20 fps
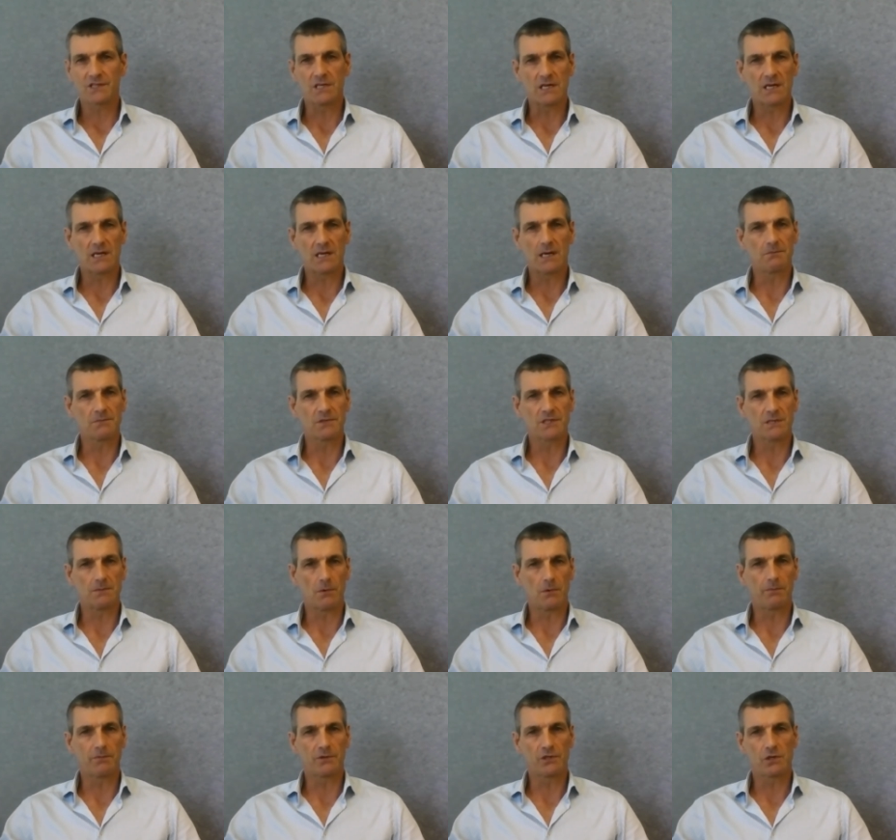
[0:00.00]
there comes some
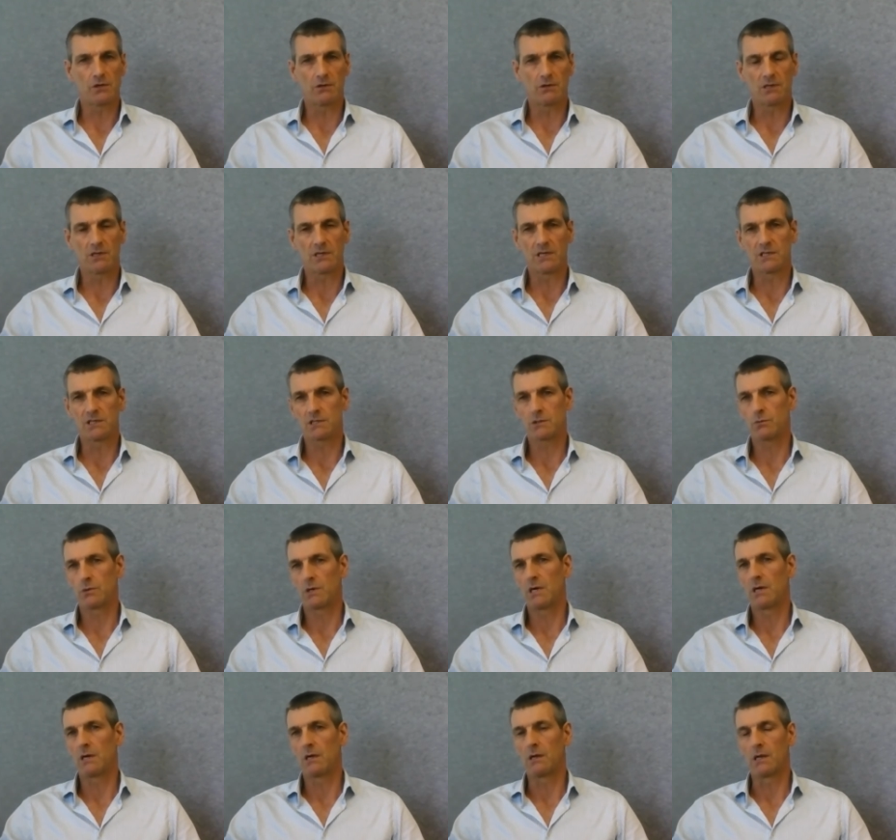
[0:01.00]
opportunity as
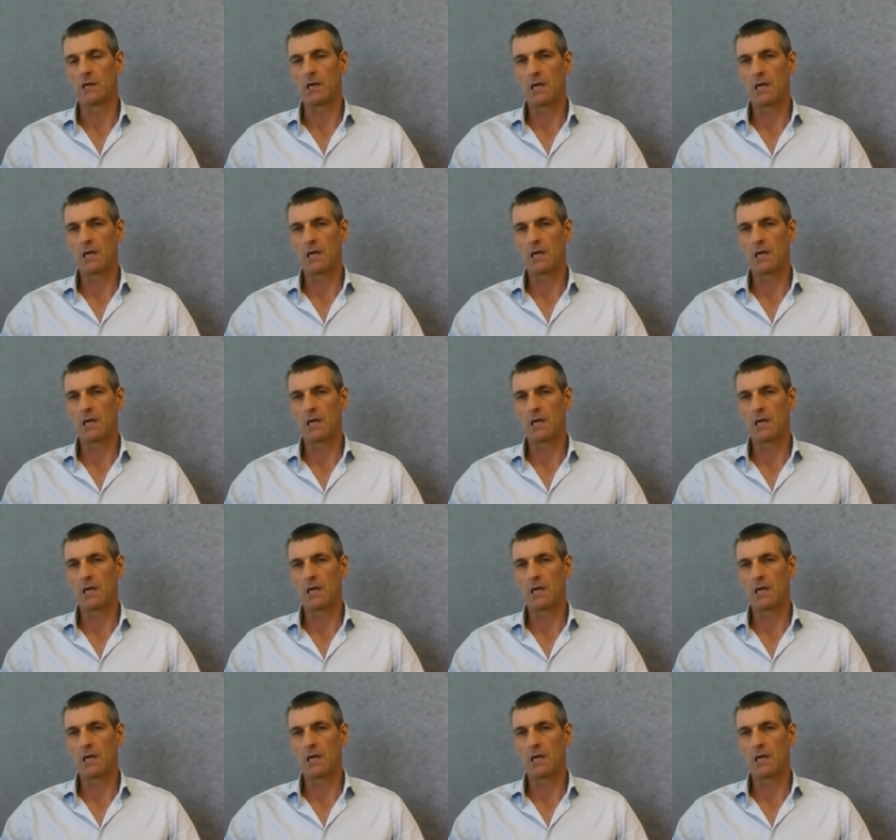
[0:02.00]
well,